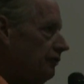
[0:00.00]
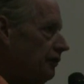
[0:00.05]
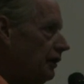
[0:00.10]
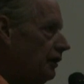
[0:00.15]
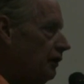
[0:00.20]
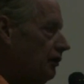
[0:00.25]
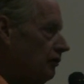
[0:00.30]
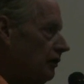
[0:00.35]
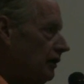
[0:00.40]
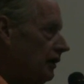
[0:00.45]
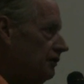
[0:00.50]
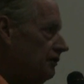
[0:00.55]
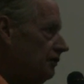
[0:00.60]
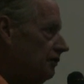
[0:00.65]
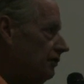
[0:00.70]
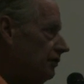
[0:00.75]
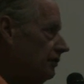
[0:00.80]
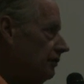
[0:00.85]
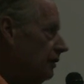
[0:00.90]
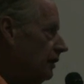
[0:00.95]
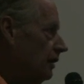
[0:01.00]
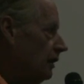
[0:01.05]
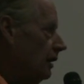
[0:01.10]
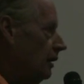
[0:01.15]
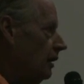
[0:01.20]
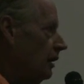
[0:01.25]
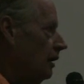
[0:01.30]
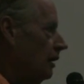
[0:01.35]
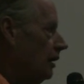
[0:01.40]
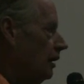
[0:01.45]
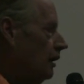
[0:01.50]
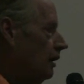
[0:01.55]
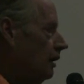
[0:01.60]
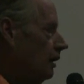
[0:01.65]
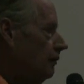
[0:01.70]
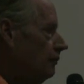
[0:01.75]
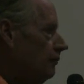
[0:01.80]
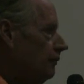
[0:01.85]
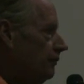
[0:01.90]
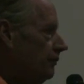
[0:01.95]
very courageous.
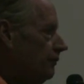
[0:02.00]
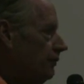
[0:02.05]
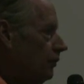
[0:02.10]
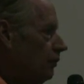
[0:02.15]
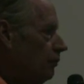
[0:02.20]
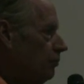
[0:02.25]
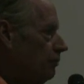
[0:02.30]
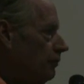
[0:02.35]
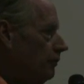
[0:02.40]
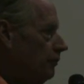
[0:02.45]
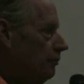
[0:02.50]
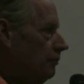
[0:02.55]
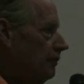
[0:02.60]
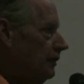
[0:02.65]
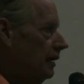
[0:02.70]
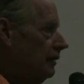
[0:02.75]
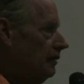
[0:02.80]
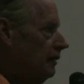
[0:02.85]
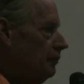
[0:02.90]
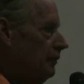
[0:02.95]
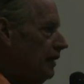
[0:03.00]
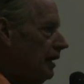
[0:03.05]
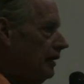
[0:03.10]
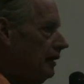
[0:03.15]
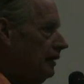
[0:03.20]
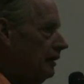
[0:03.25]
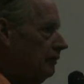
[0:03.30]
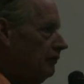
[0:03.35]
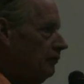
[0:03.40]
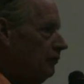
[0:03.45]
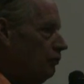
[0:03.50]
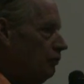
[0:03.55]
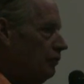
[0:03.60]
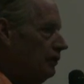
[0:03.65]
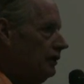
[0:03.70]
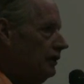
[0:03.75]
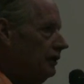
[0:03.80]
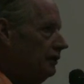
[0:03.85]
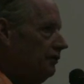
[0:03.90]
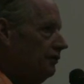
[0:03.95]
So Bradley Manning
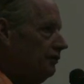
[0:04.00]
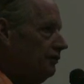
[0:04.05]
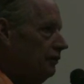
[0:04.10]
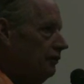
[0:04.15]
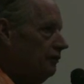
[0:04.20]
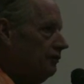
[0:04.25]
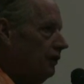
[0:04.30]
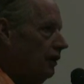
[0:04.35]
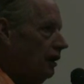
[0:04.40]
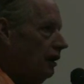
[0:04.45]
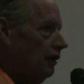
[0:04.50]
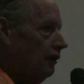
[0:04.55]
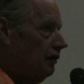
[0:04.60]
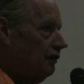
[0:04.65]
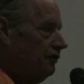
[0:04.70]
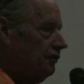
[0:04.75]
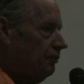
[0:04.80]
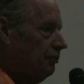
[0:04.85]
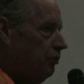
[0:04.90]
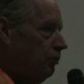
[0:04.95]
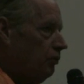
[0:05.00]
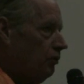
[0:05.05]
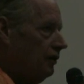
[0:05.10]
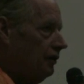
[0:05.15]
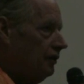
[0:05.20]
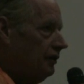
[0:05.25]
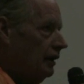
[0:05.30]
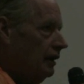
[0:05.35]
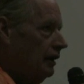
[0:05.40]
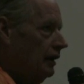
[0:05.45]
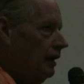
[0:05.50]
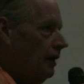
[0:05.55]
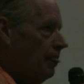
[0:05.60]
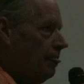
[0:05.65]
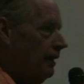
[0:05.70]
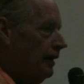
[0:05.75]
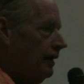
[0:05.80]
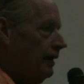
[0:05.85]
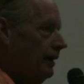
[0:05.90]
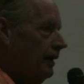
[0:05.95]
really deserves all our support,
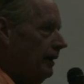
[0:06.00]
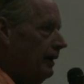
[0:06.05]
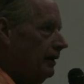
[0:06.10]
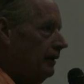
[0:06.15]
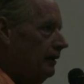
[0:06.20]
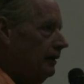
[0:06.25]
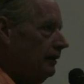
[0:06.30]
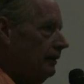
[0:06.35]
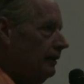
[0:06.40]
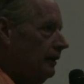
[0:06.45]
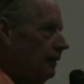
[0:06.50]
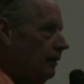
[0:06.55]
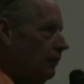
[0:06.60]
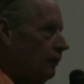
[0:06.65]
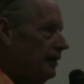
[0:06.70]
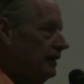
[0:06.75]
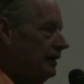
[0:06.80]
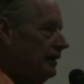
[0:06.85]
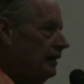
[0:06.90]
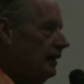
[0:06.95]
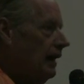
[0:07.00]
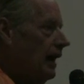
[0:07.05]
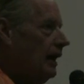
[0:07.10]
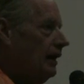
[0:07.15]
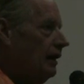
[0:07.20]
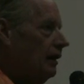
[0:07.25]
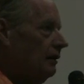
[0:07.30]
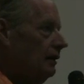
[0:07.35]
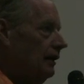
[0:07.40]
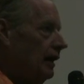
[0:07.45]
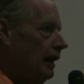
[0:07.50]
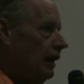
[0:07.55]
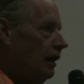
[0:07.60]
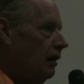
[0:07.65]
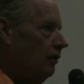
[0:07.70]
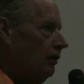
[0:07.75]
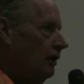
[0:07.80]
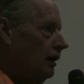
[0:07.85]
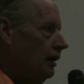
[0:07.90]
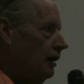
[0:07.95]
and we cannot
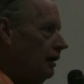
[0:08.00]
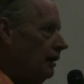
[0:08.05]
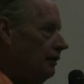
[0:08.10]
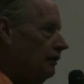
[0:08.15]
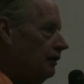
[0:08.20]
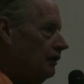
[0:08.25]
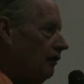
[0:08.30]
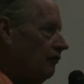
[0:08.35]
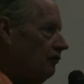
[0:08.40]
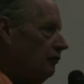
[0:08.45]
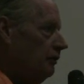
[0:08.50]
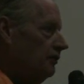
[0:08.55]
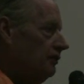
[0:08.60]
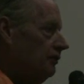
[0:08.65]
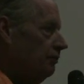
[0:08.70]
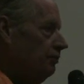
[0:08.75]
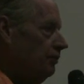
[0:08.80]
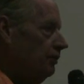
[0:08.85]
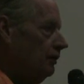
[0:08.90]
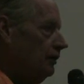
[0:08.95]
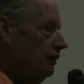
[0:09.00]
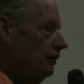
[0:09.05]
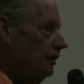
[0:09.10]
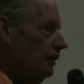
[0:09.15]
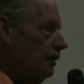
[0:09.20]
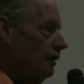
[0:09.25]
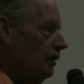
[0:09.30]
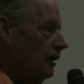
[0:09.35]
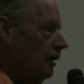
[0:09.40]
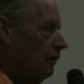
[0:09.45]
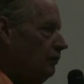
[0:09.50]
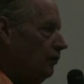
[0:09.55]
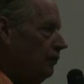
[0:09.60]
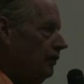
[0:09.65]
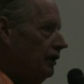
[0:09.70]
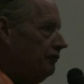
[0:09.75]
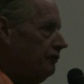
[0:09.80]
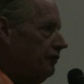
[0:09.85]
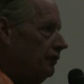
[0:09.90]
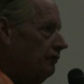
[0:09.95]
allow the government to put him
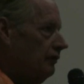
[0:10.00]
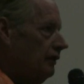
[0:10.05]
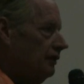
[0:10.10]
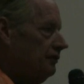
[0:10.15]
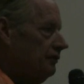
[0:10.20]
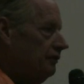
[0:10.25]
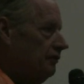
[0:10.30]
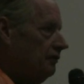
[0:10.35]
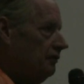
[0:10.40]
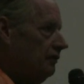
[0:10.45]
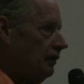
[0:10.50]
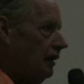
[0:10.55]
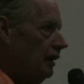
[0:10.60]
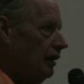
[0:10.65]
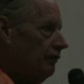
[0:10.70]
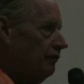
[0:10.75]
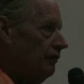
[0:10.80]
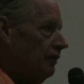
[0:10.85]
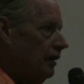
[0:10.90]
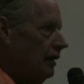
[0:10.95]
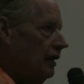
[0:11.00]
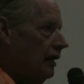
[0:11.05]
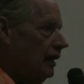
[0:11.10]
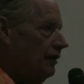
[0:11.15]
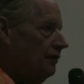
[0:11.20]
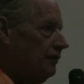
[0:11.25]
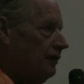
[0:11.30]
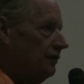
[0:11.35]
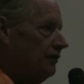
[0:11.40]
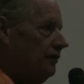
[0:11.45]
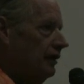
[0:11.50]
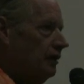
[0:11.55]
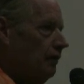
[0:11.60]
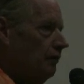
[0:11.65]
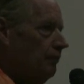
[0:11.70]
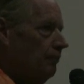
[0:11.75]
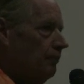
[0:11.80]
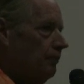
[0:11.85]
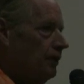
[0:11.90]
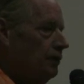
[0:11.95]
away for the rest of his life. It's going to take
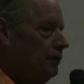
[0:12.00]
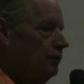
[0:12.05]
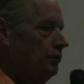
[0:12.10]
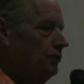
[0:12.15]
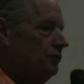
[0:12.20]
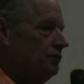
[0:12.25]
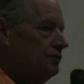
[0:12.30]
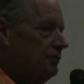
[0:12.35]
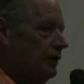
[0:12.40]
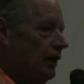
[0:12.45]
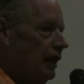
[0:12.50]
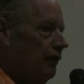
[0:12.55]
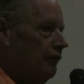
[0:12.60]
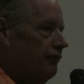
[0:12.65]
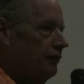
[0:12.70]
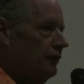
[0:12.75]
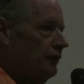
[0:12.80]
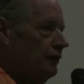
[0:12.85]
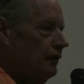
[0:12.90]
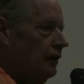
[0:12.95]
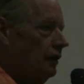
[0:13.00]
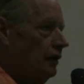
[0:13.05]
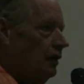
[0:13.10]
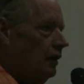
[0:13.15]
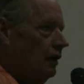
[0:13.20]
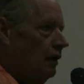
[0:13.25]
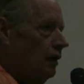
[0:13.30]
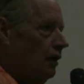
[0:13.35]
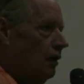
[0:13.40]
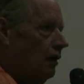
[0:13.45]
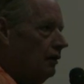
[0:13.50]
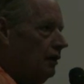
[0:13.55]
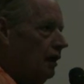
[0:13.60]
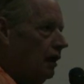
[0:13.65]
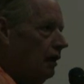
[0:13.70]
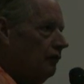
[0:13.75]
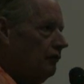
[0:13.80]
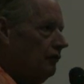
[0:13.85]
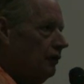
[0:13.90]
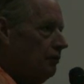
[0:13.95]
a huge effort on
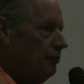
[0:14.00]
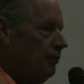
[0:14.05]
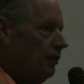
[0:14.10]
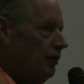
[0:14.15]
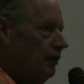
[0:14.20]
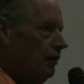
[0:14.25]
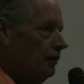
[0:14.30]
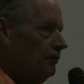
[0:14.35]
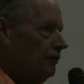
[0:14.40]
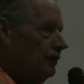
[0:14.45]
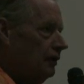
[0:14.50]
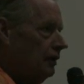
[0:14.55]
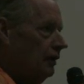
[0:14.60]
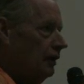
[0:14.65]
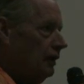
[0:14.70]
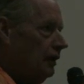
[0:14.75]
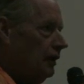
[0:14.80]
all of our part, and